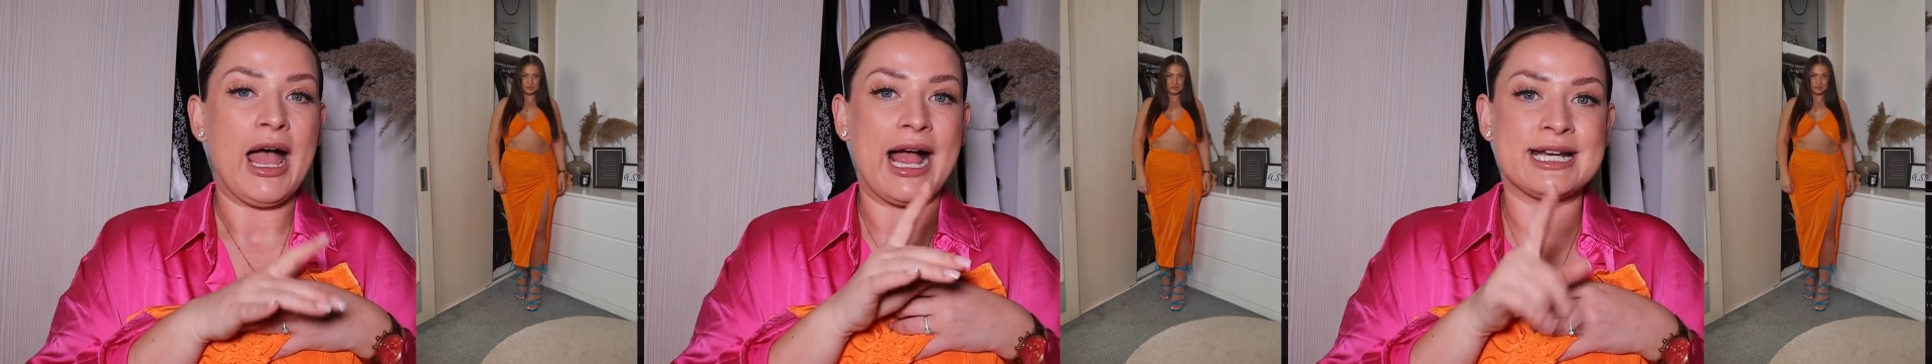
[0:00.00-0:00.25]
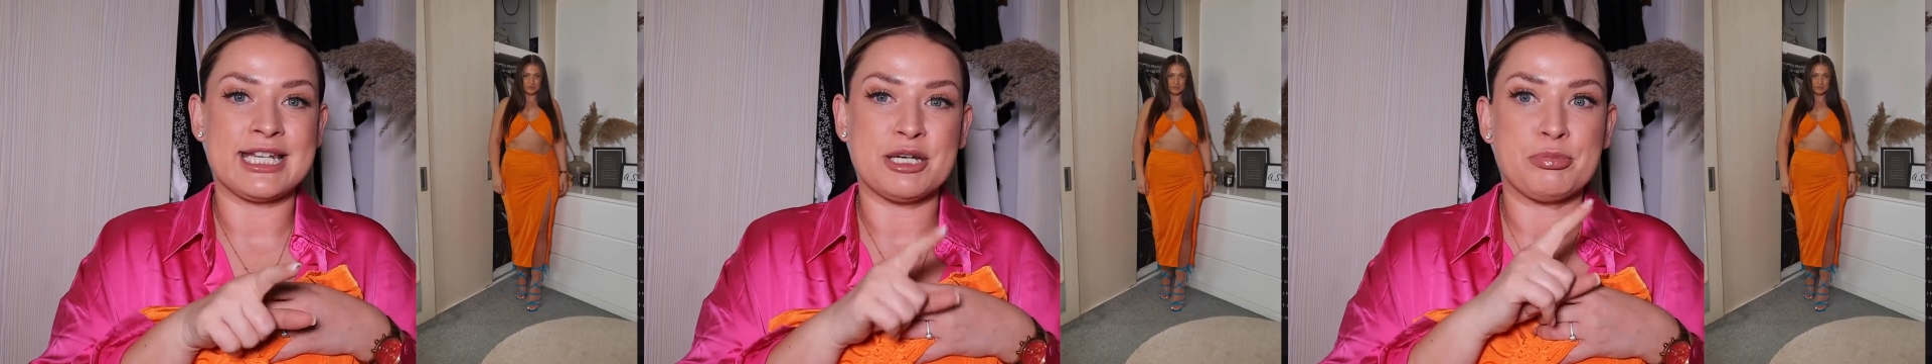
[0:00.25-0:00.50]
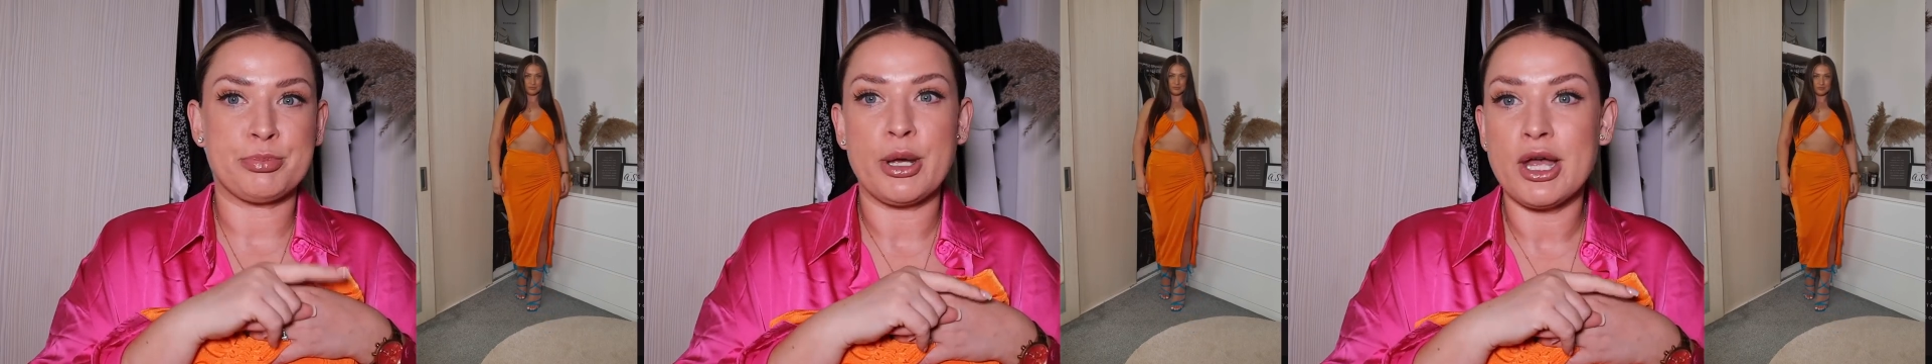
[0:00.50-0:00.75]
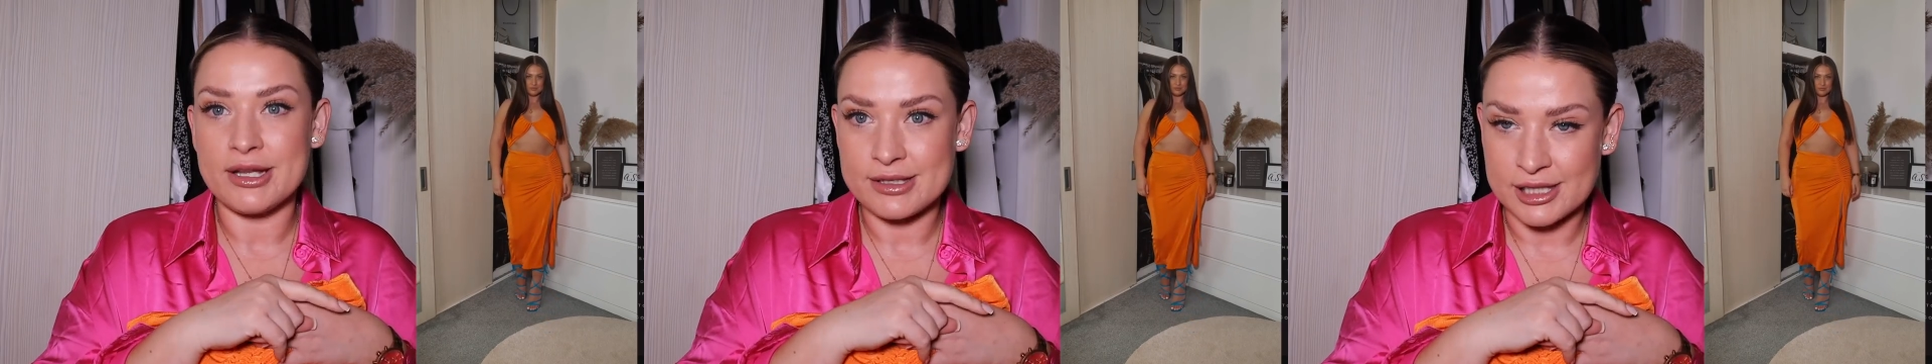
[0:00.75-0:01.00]
I did
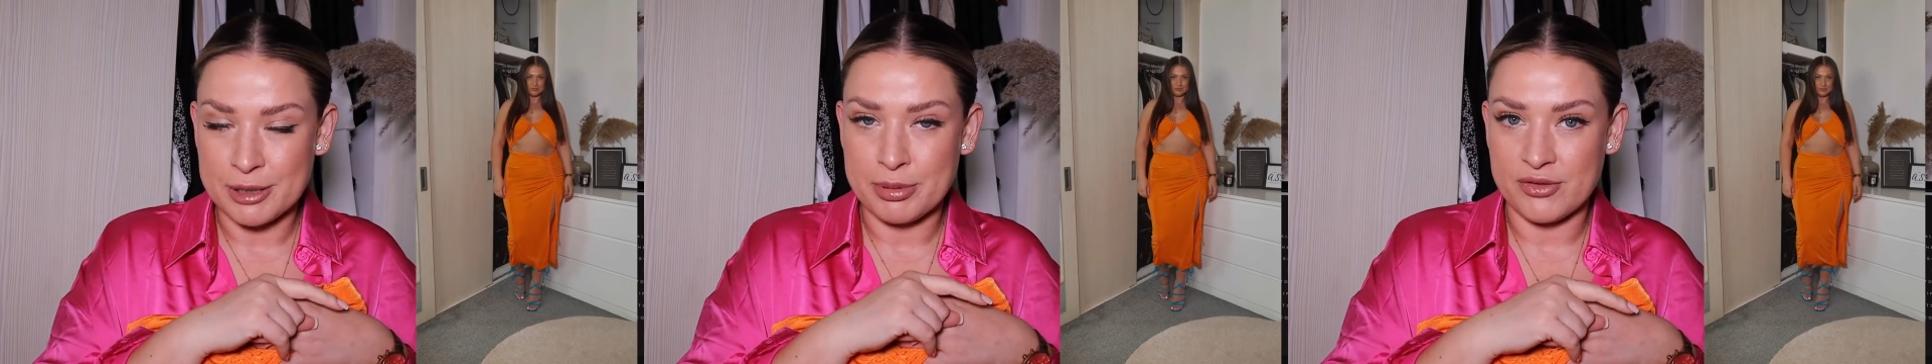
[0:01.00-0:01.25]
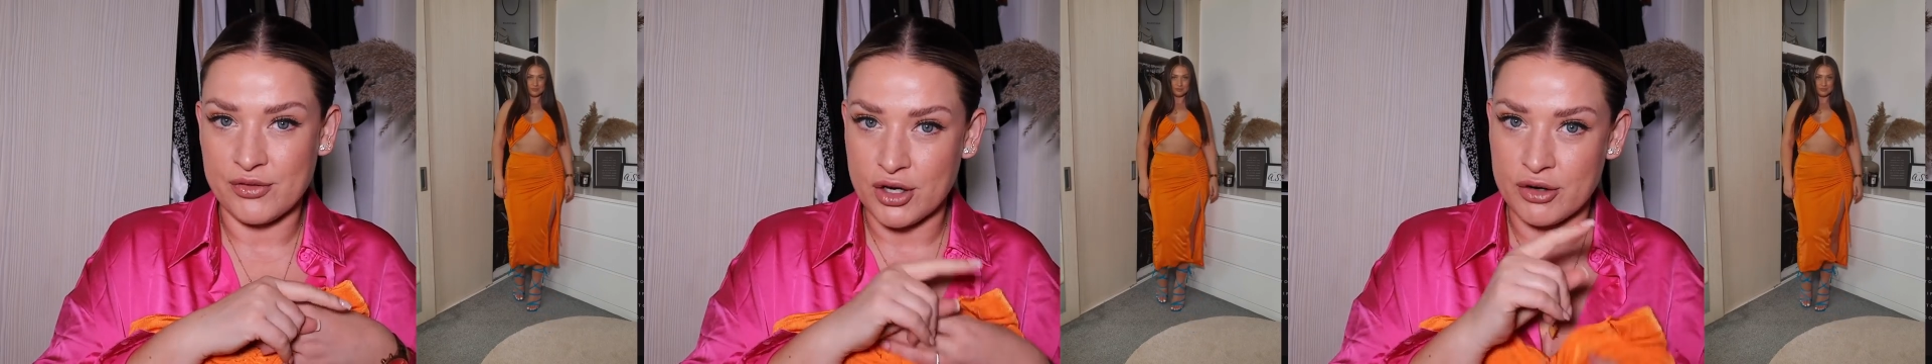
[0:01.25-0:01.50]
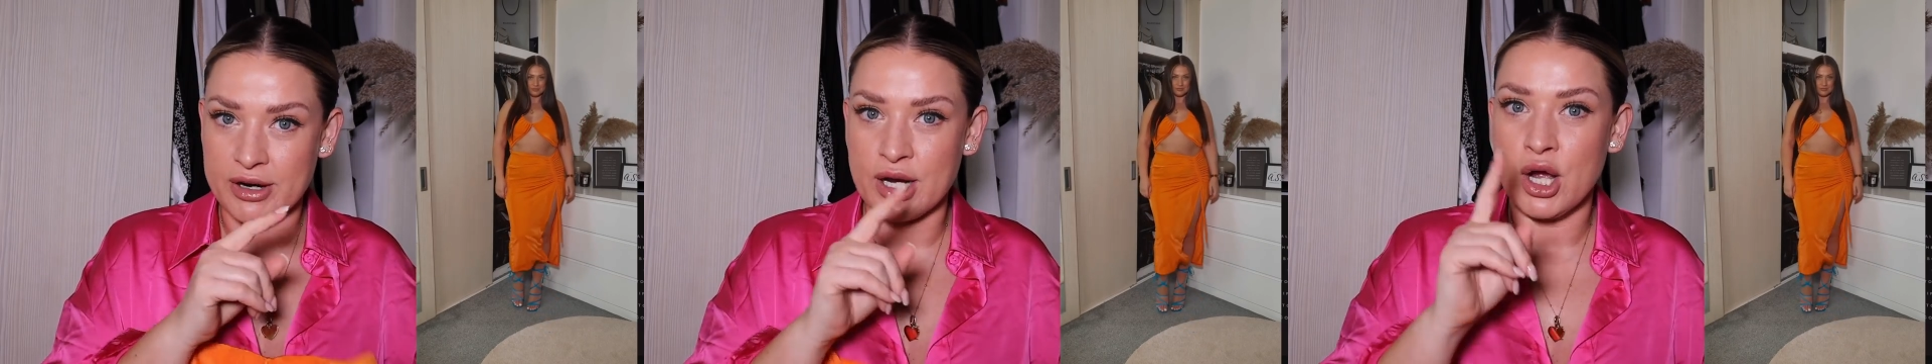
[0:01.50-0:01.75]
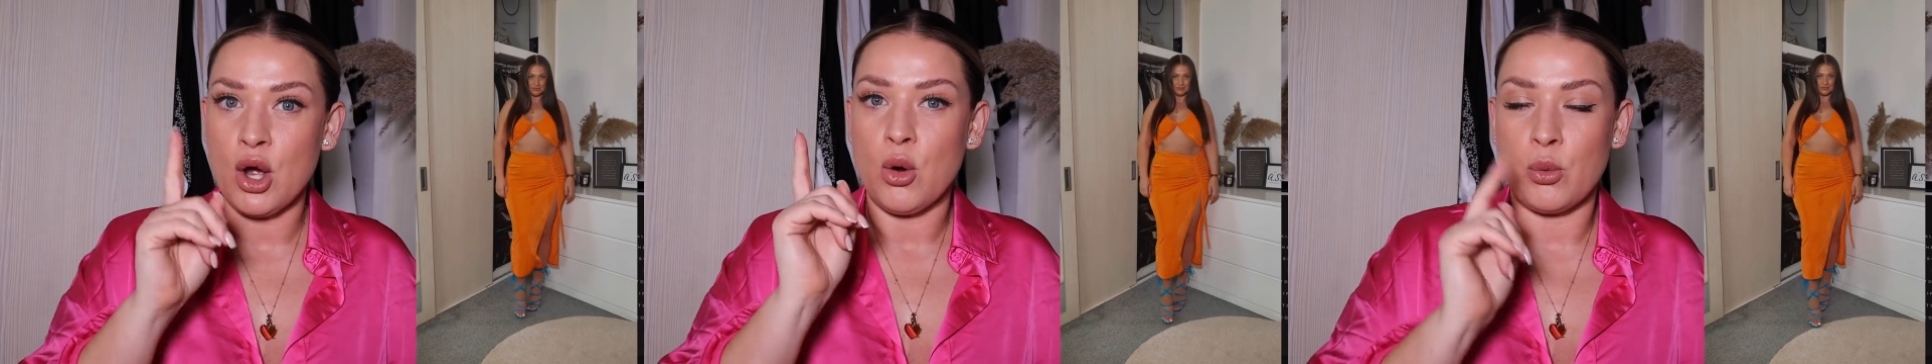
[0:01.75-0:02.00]
personally prefer it